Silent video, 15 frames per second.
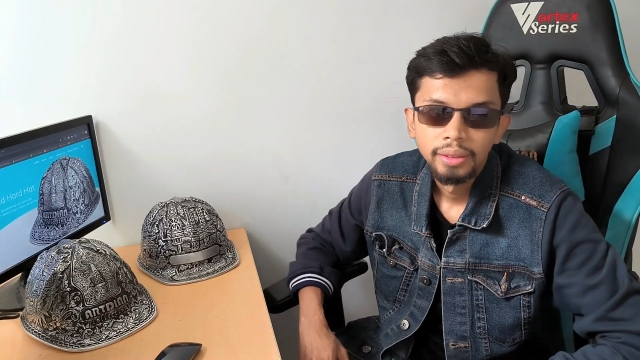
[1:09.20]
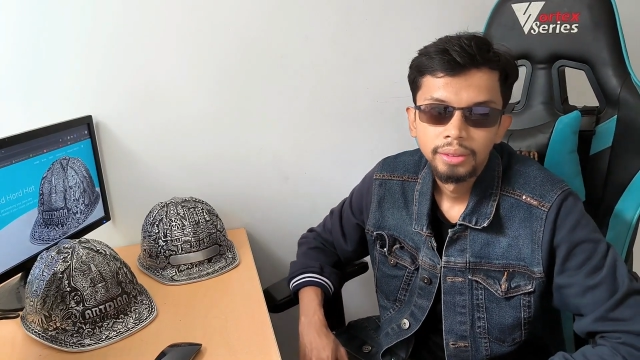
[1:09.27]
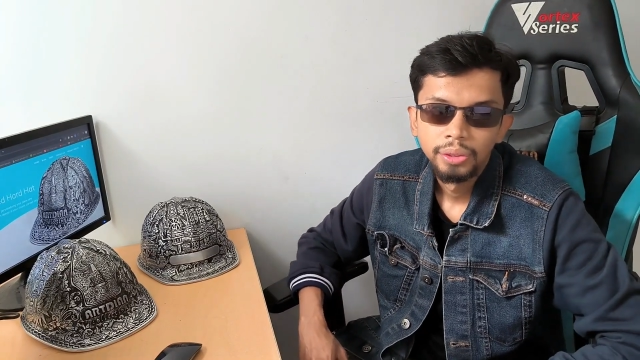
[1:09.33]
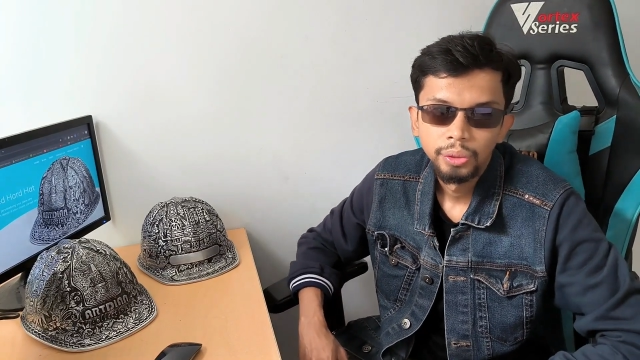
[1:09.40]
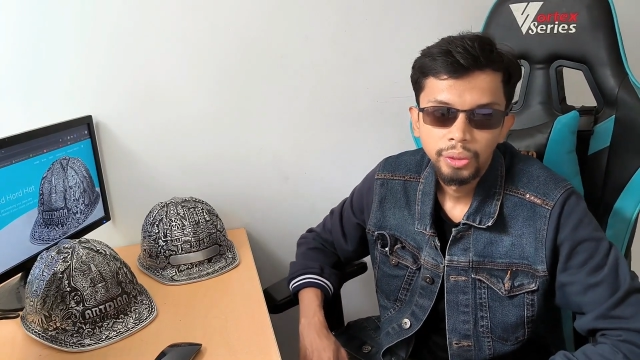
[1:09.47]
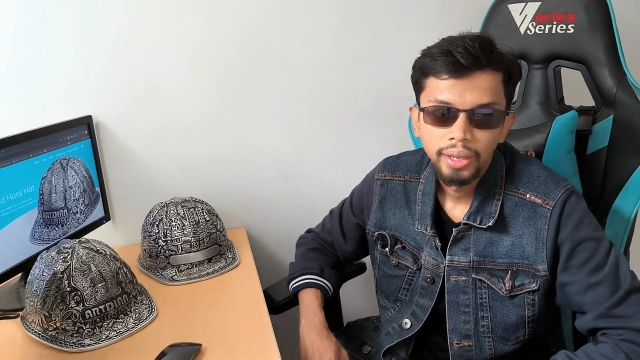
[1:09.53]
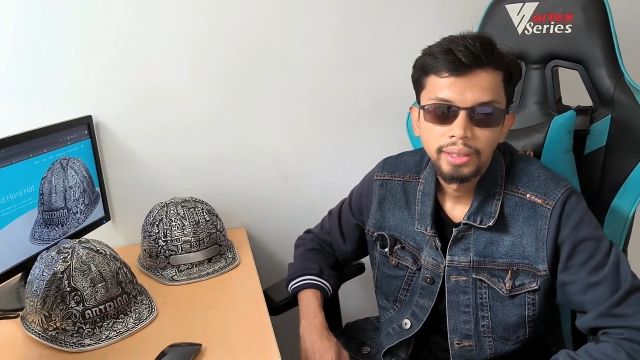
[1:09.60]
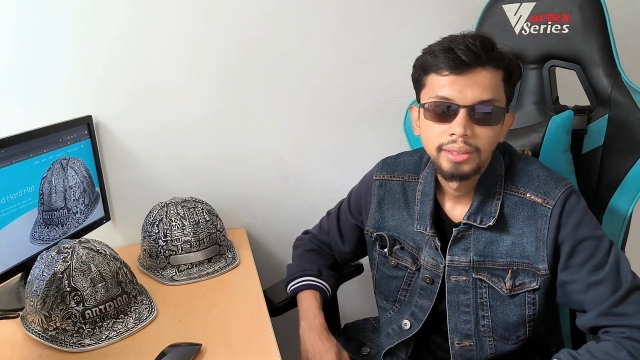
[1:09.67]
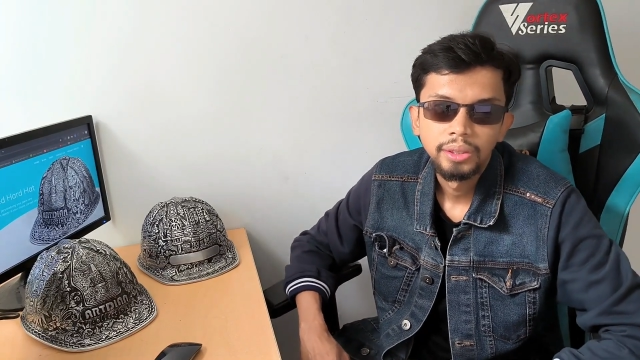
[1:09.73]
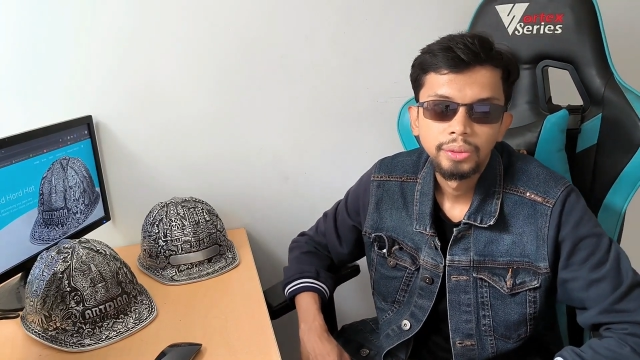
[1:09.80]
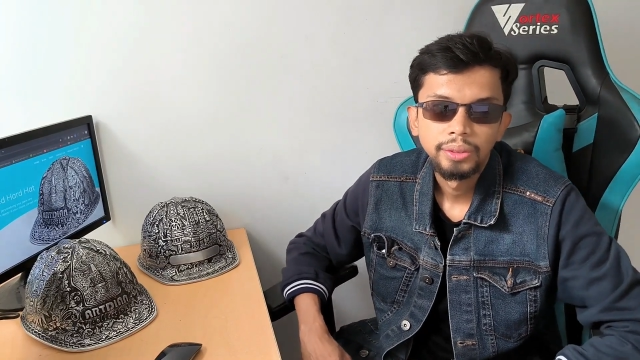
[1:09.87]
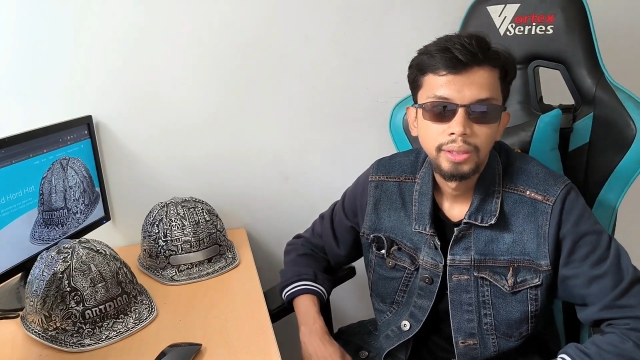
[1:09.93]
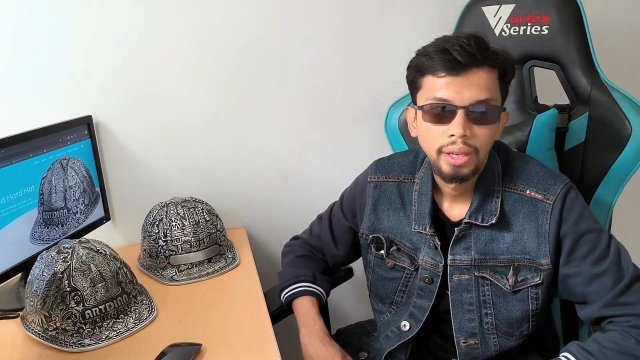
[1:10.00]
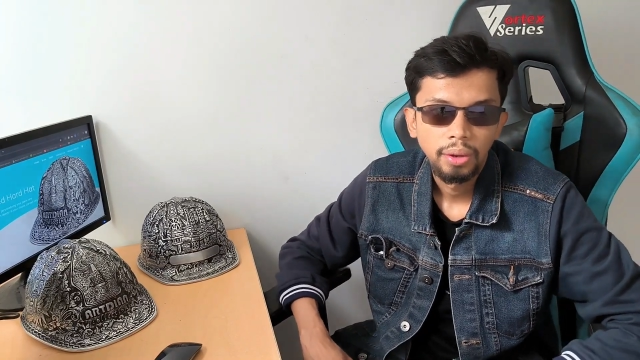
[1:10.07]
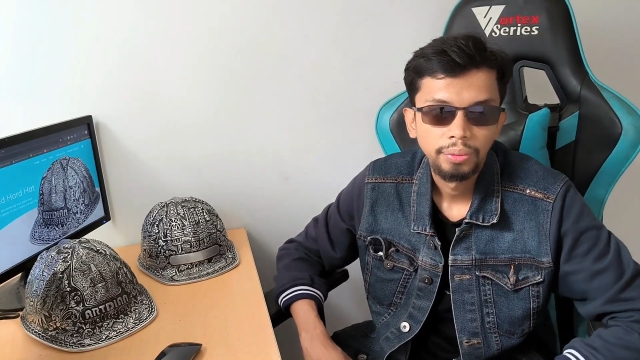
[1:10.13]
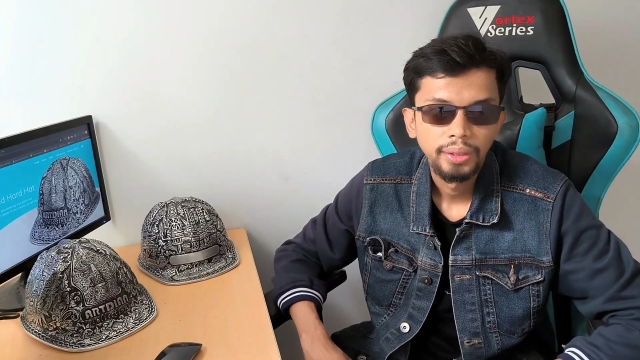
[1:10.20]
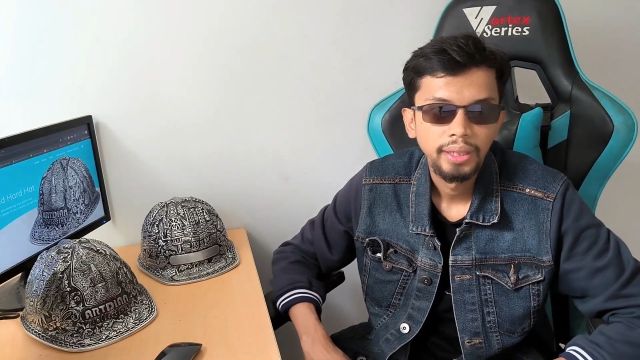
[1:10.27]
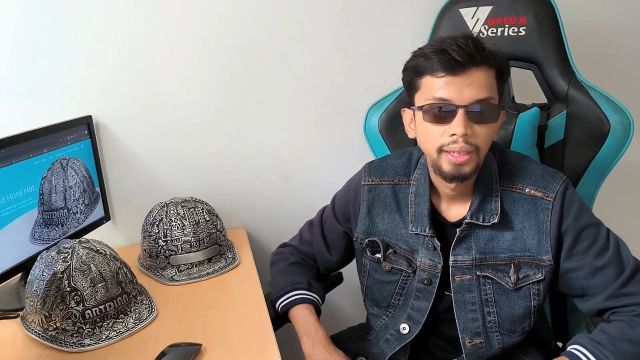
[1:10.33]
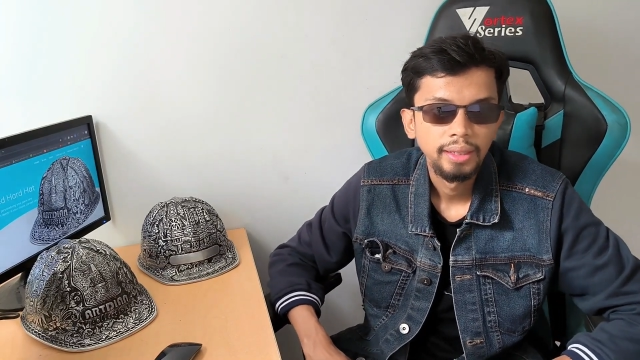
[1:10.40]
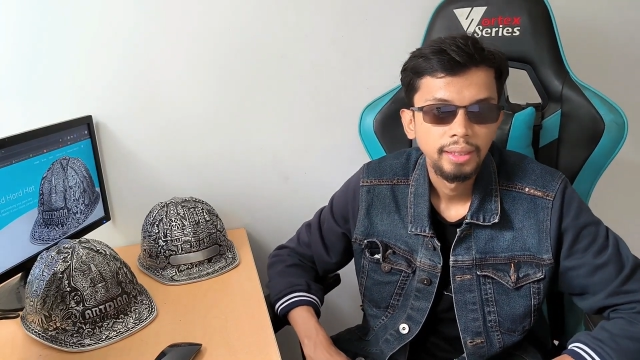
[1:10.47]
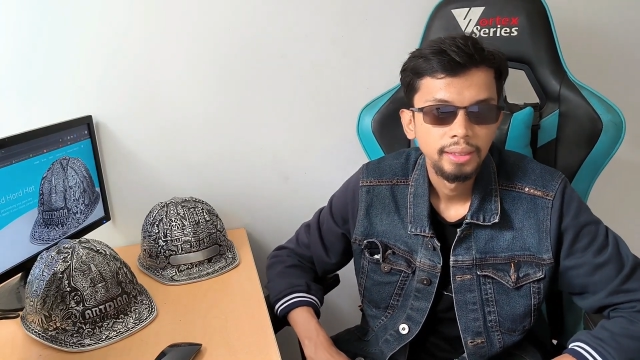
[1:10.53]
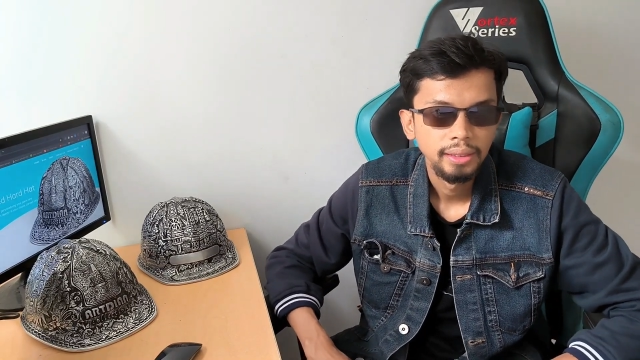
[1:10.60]
you can turn off the
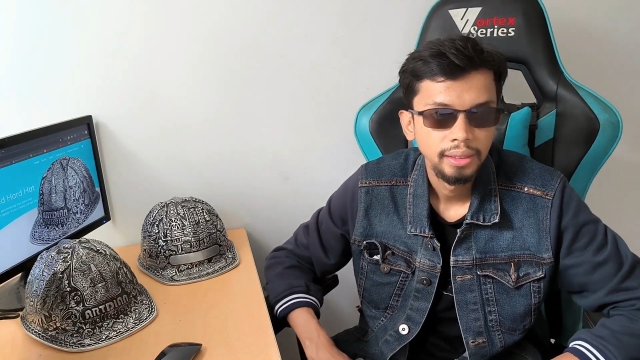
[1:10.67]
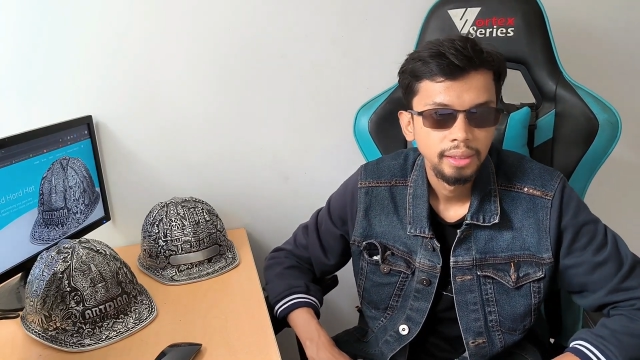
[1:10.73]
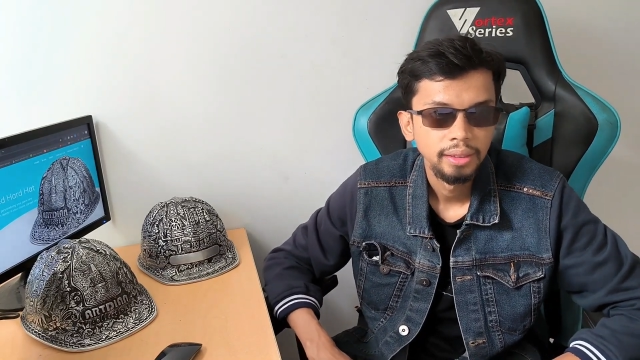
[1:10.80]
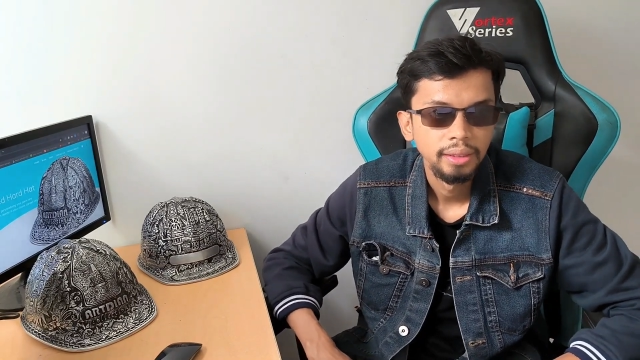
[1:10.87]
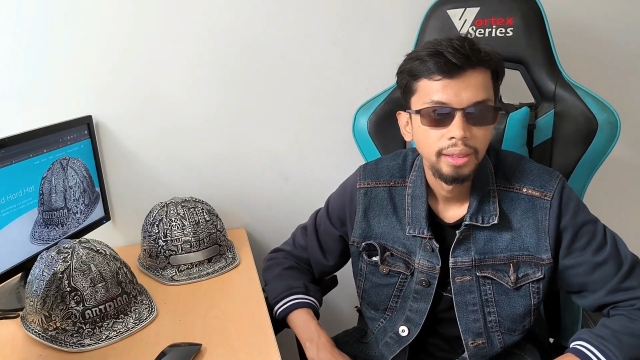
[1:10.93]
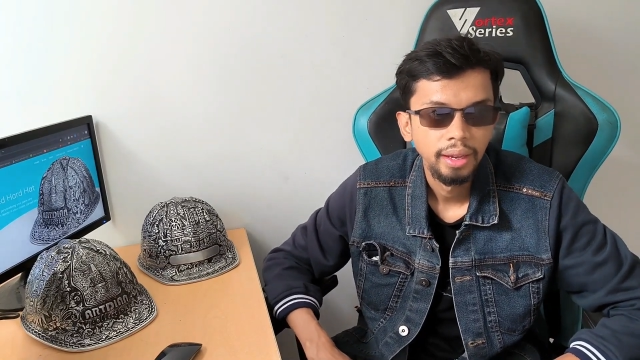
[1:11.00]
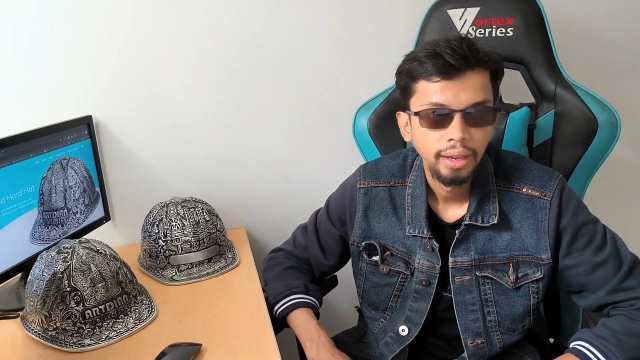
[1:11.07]
ignition